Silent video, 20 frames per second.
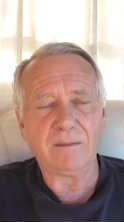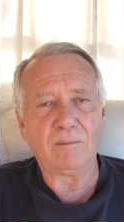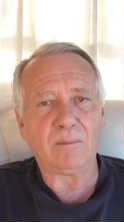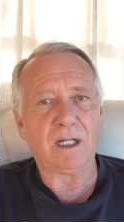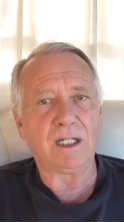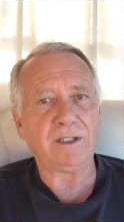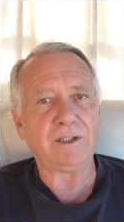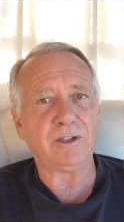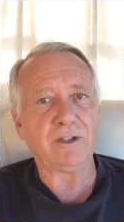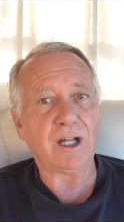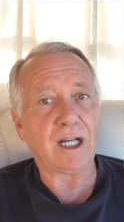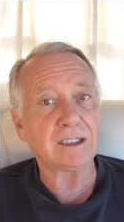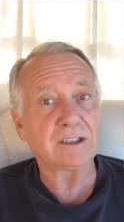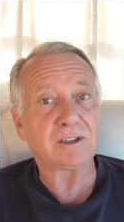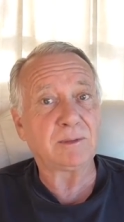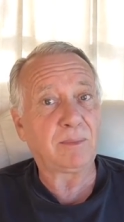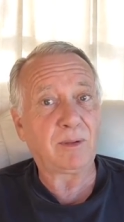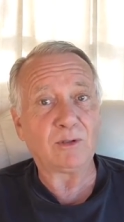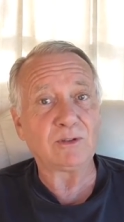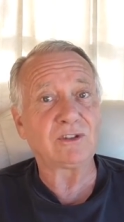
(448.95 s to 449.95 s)
But you're not
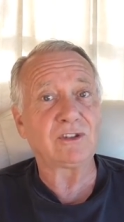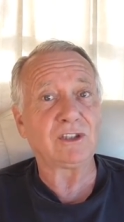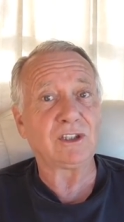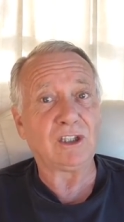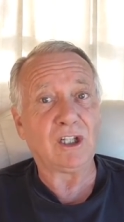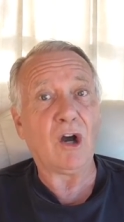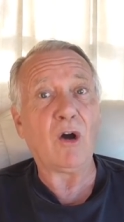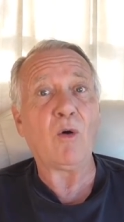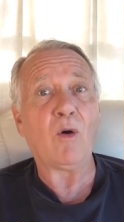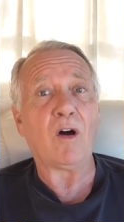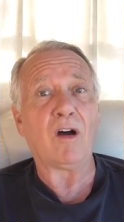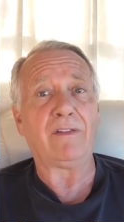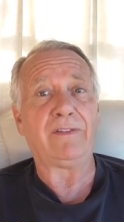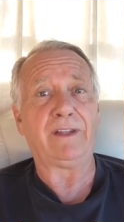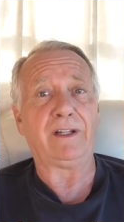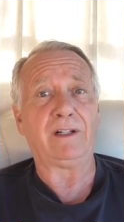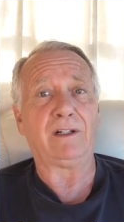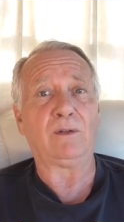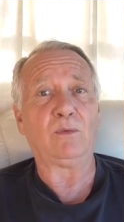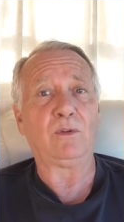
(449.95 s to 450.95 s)
supposed to go on
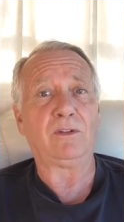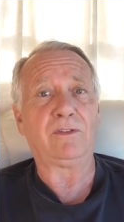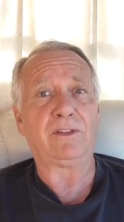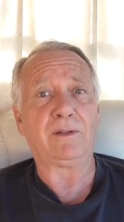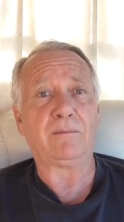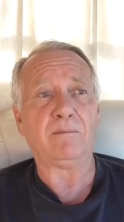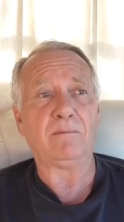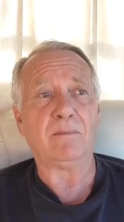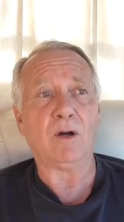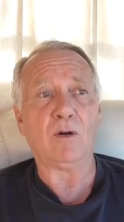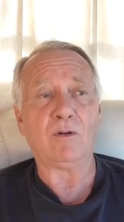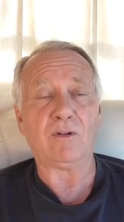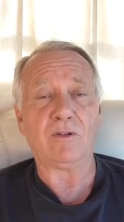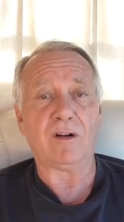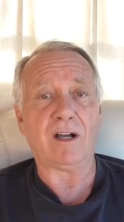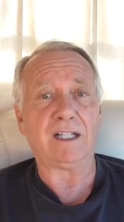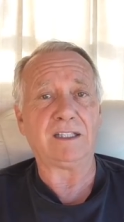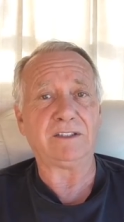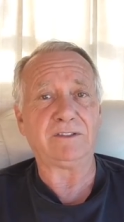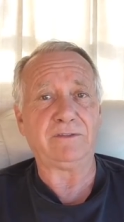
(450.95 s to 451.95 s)
there with a
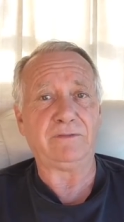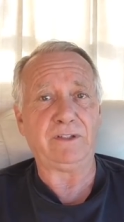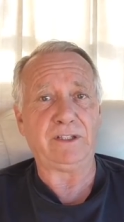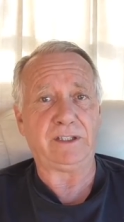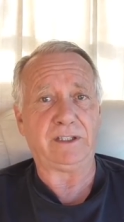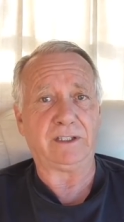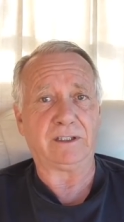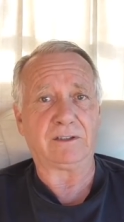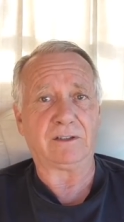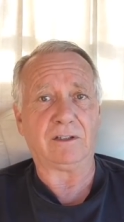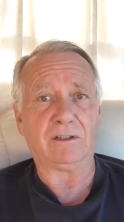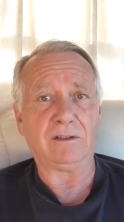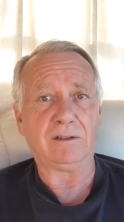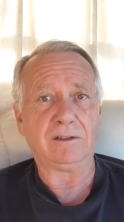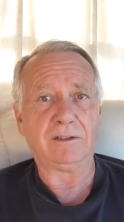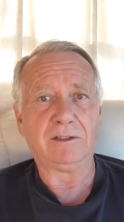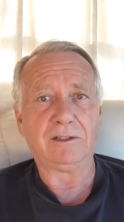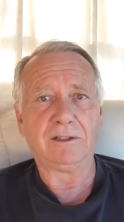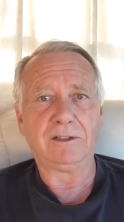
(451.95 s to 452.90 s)
motorized vehicle